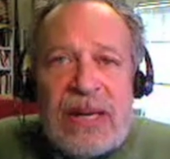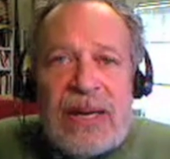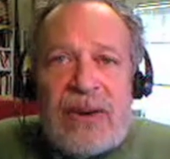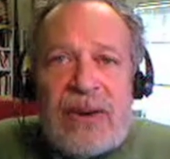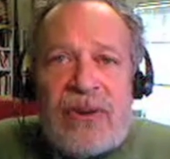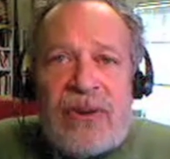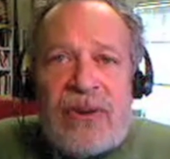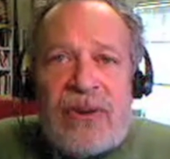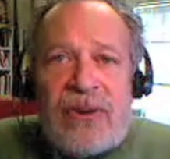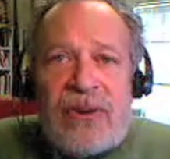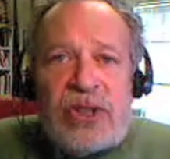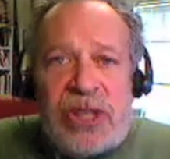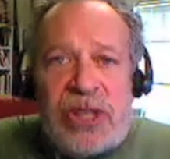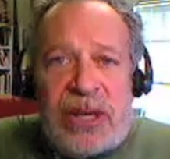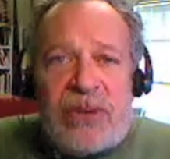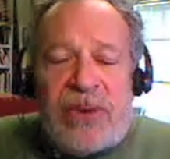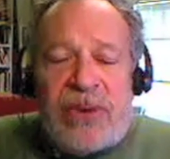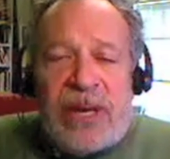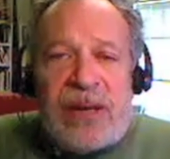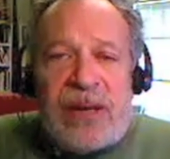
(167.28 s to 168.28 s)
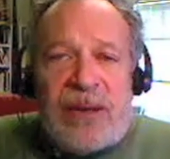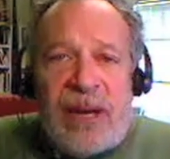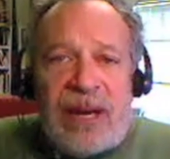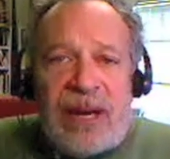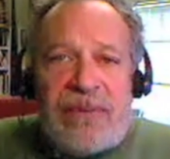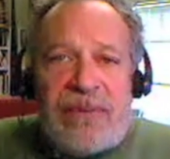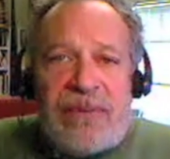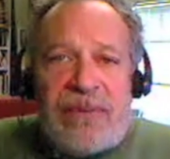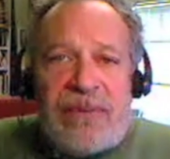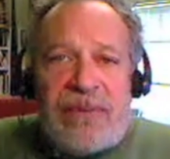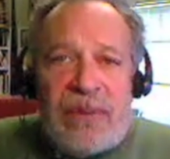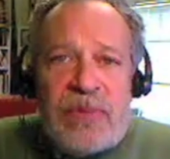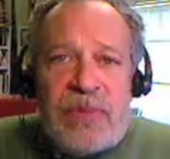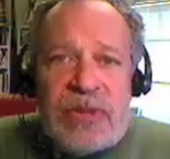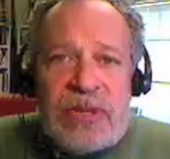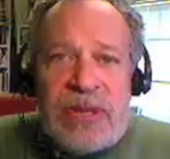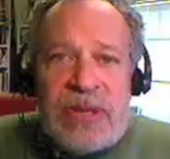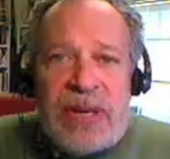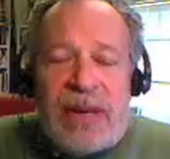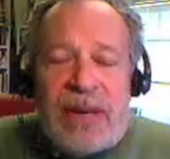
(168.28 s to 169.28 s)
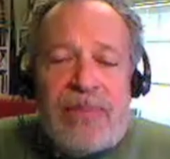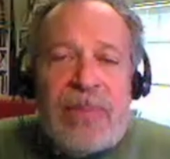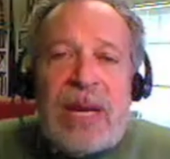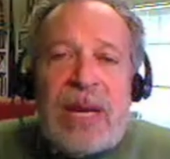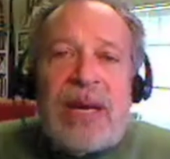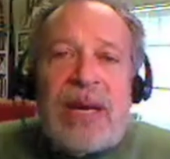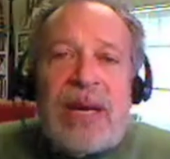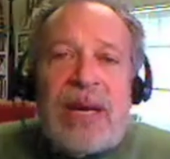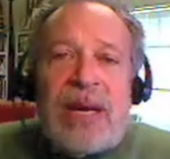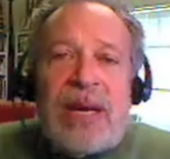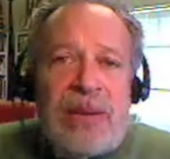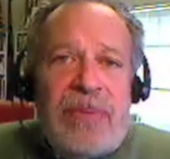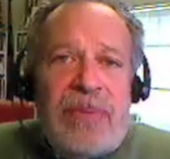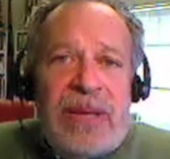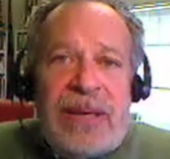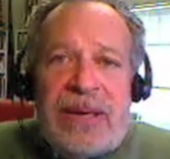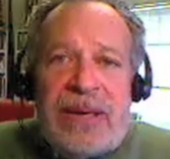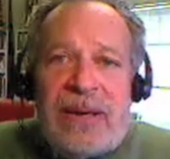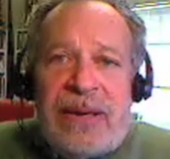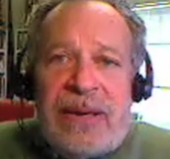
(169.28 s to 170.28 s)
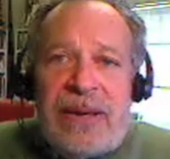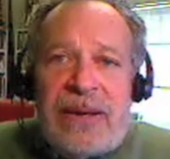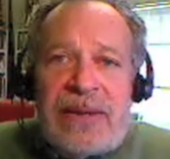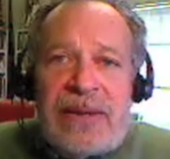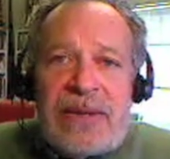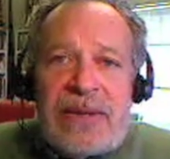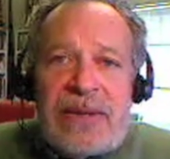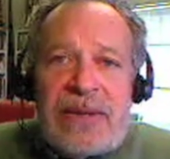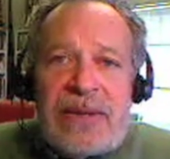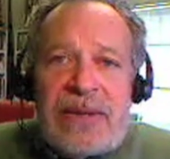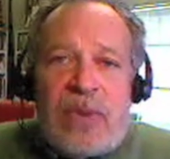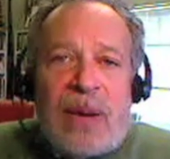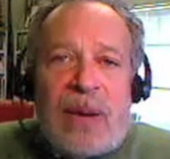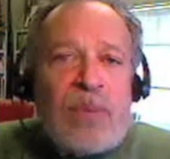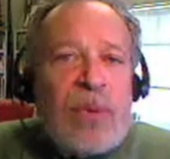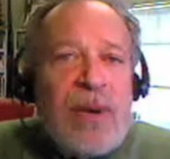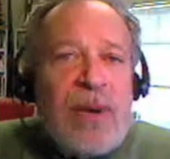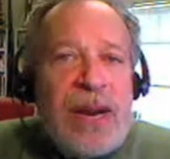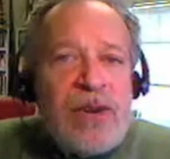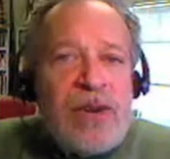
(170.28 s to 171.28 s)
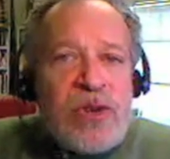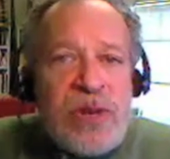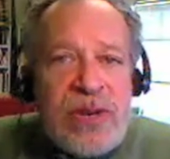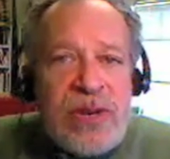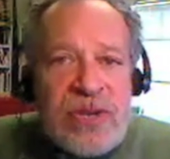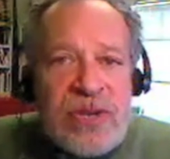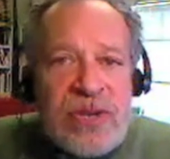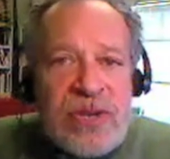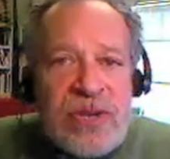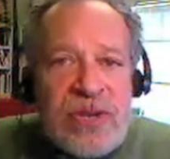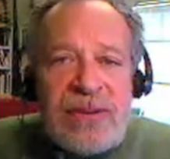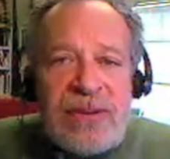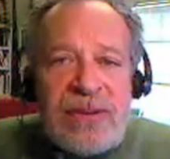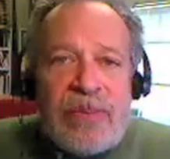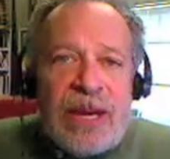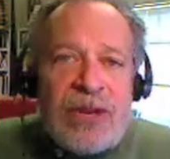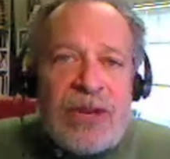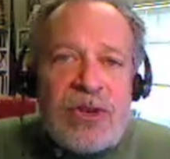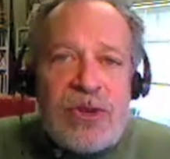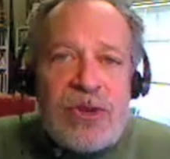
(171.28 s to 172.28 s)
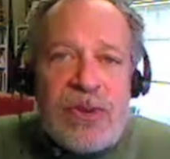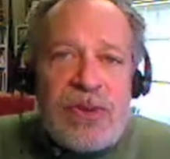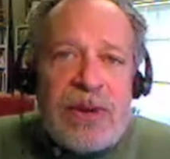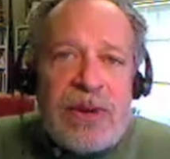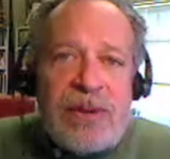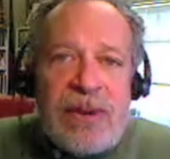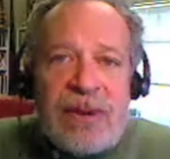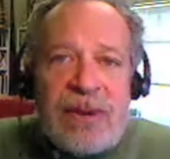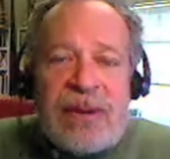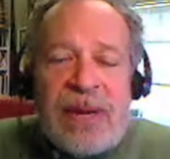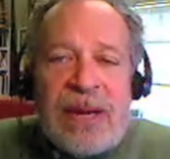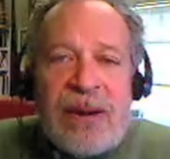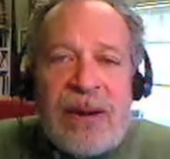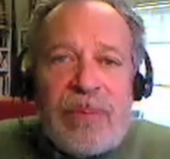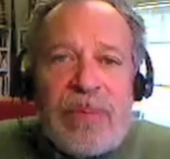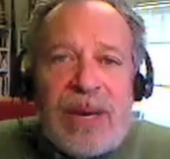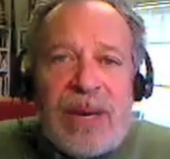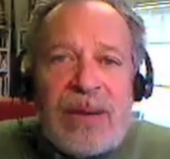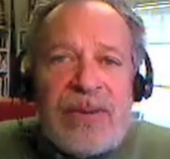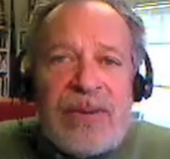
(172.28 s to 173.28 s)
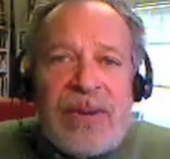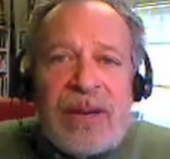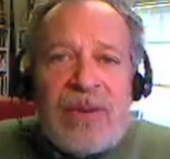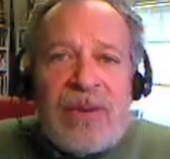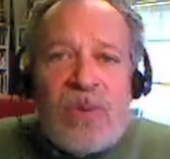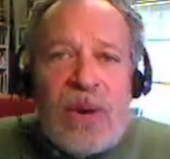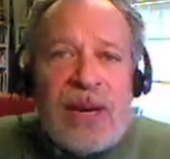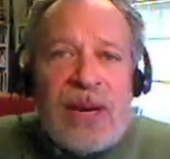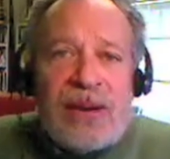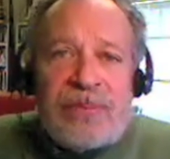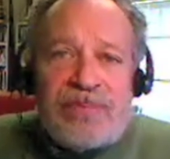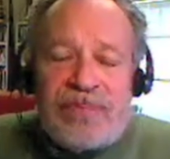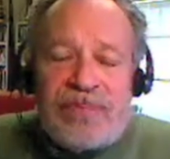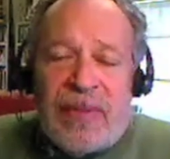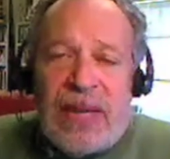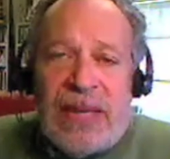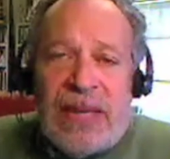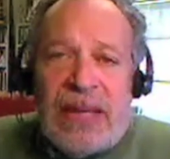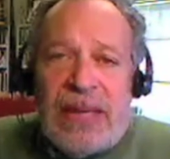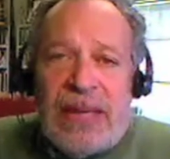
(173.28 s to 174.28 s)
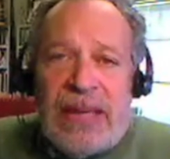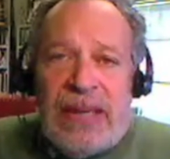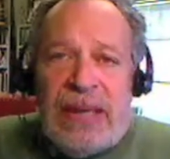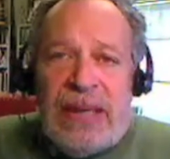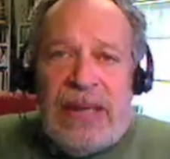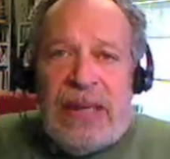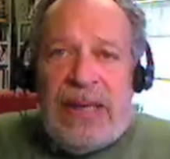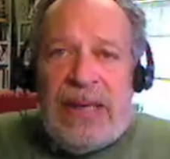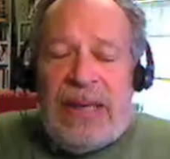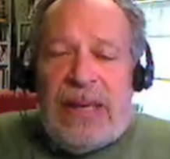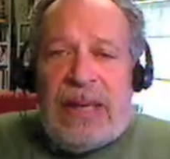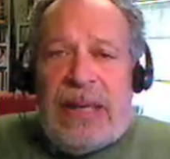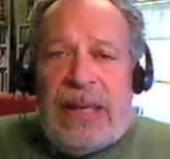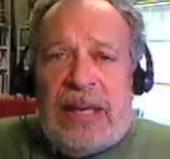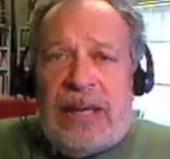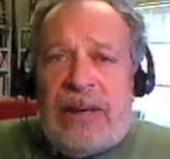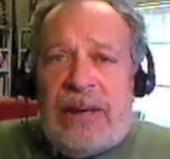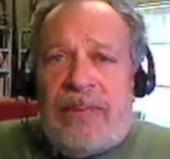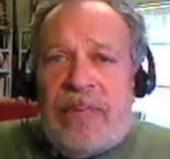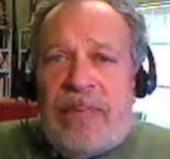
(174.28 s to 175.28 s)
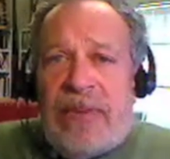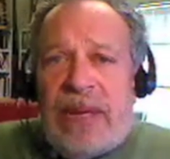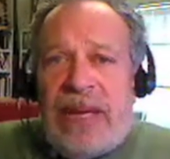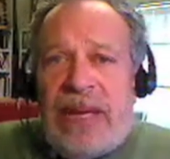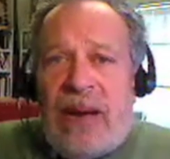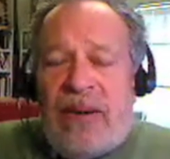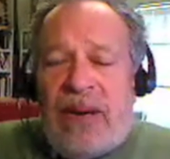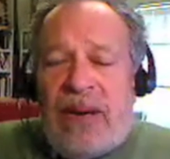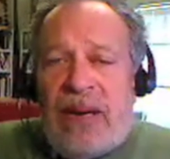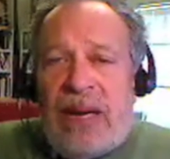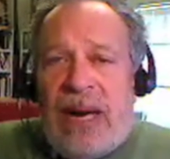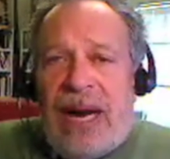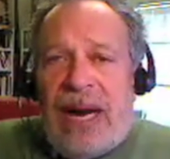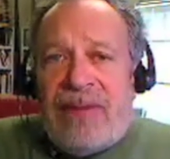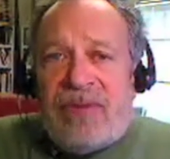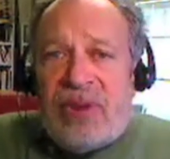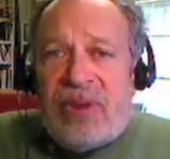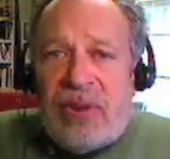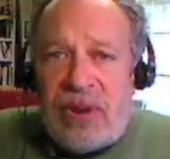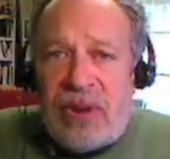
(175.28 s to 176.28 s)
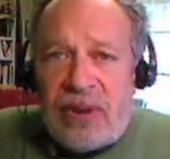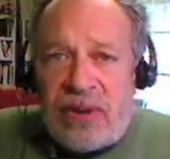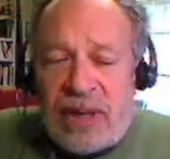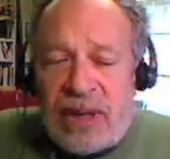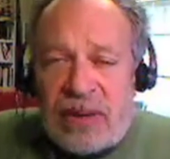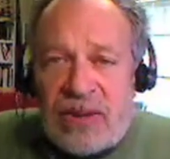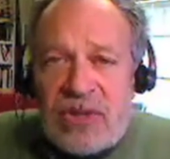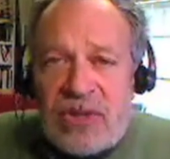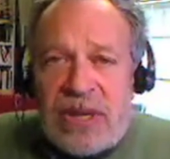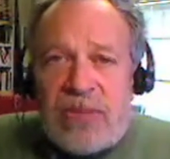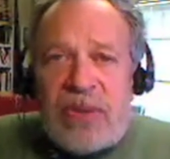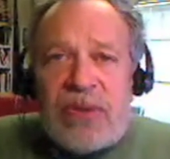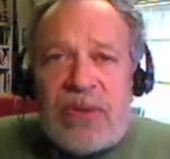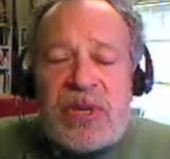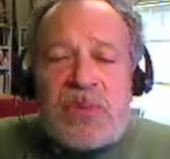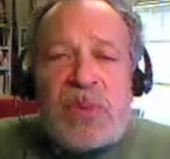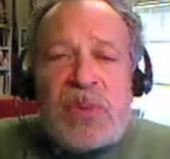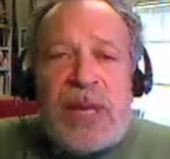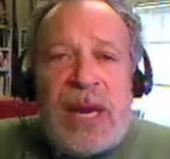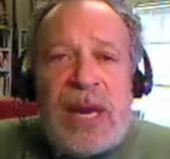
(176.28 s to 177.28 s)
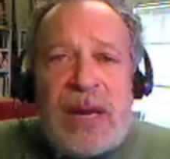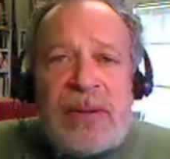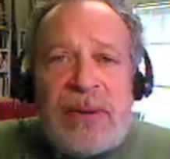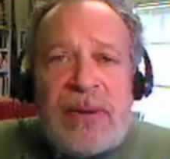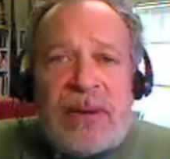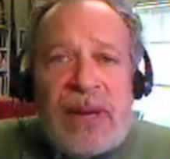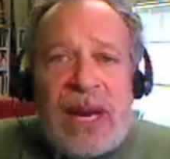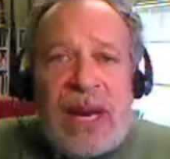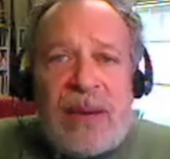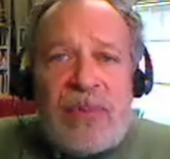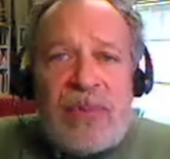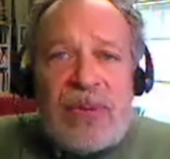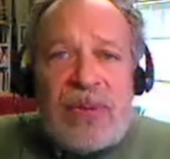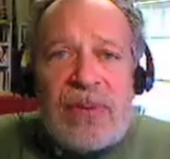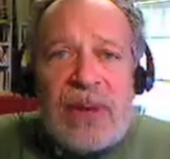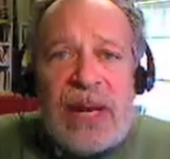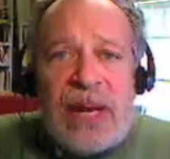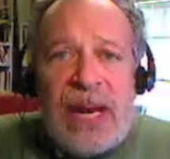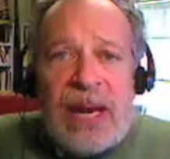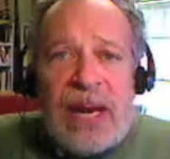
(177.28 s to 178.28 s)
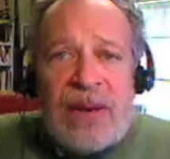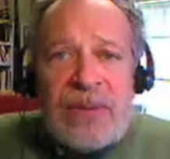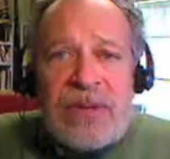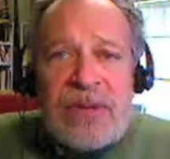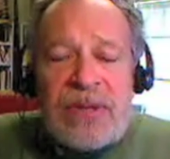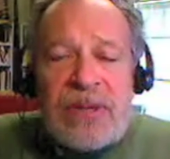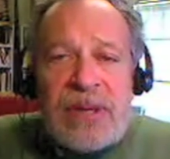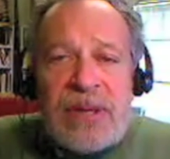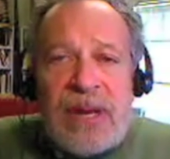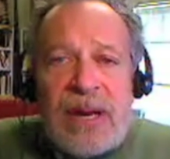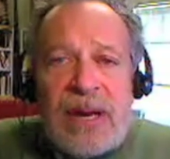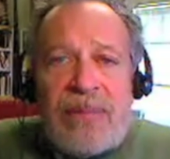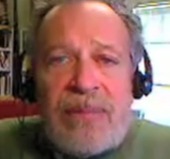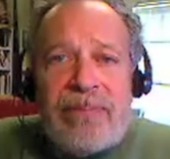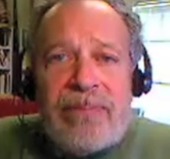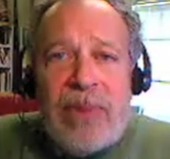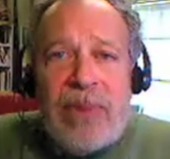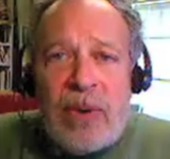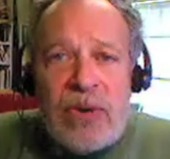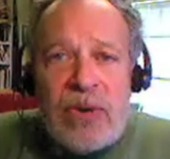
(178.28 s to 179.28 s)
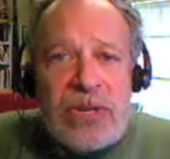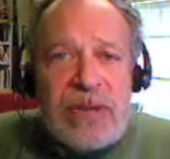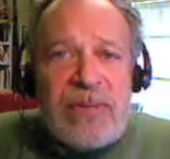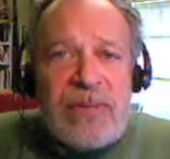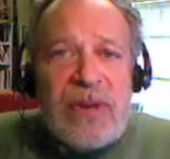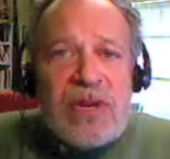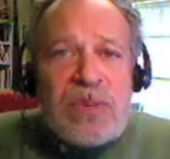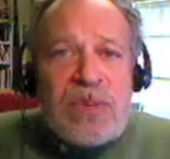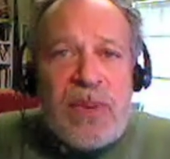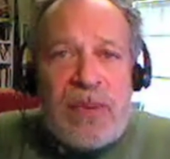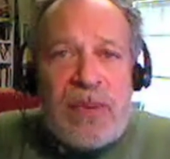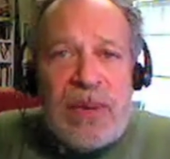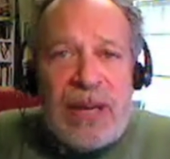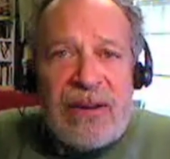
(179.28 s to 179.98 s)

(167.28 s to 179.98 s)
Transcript: don't generate a lot of jobs immediately because preparation is needed to make sure that they are being done well. Um, now, I've looked at the stimulus plan that came through the House. Uh, most of those public